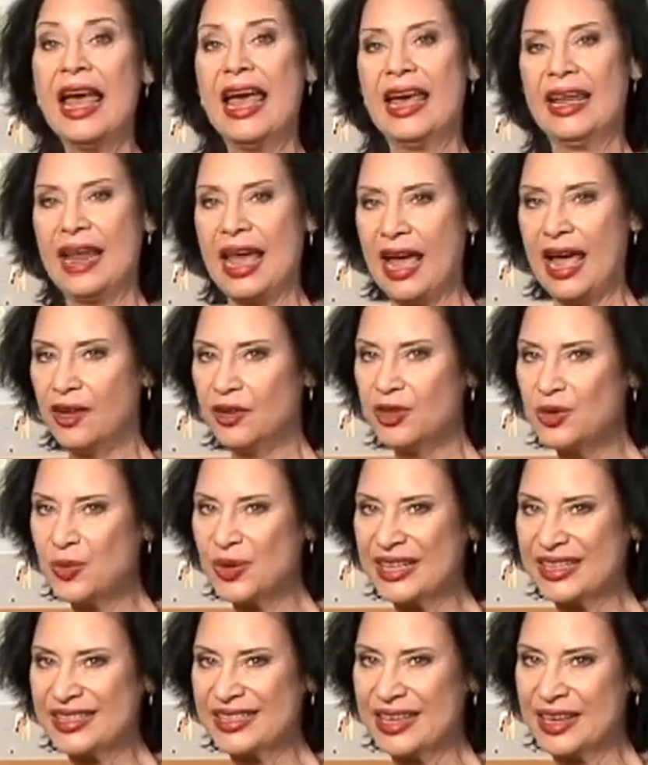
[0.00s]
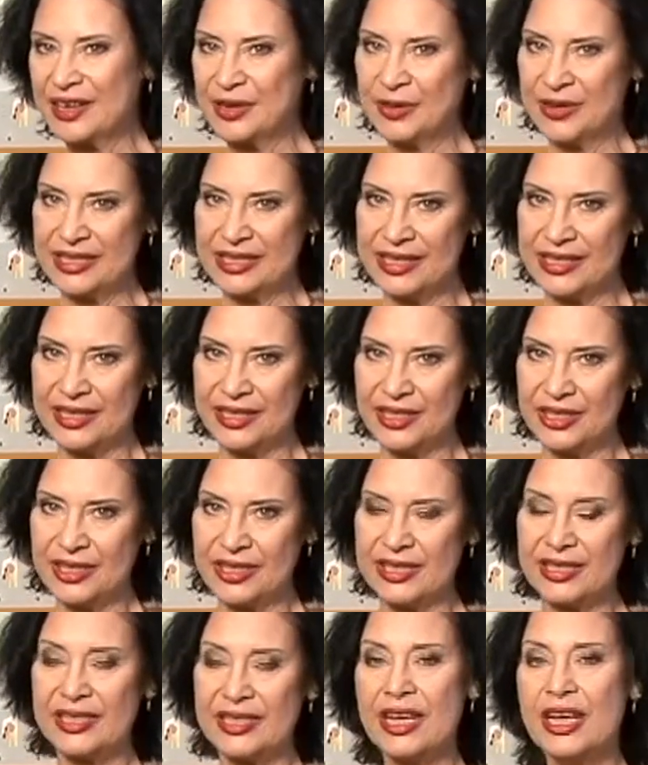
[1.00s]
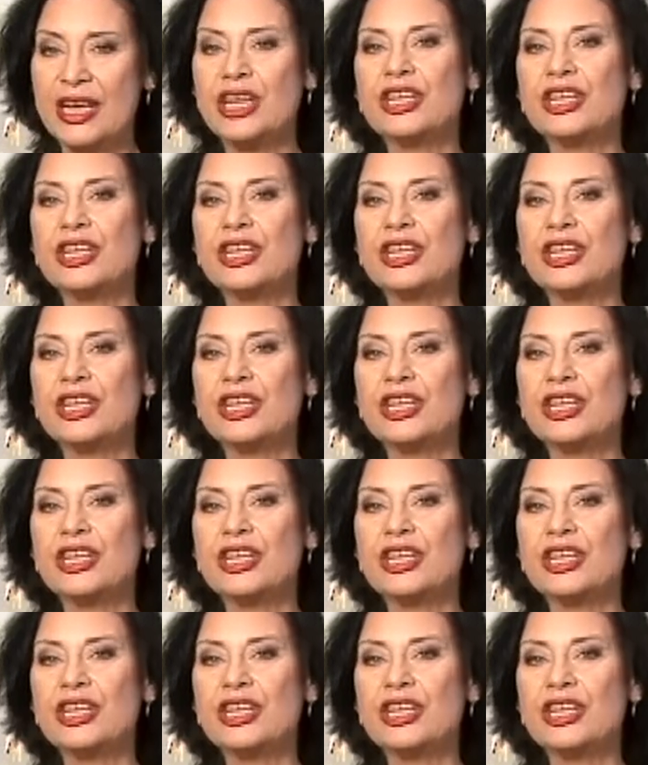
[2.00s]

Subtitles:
and how you want to set your intentions